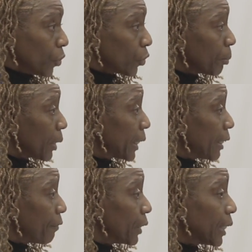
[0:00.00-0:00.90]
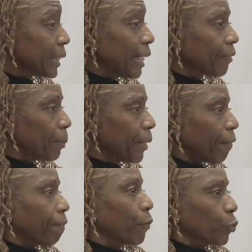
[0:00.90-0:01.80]
So I'm going to give you, it doesn't have to be
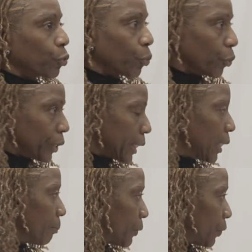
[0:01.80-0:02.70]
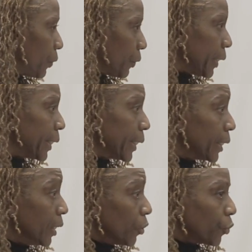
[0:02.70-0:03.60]
the first word that comes to your
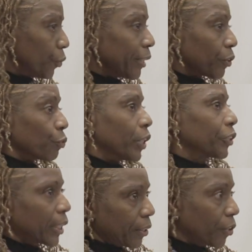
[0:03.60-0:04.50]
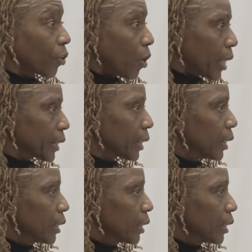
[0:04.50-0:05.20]
head, so you don't have to rush out a thought,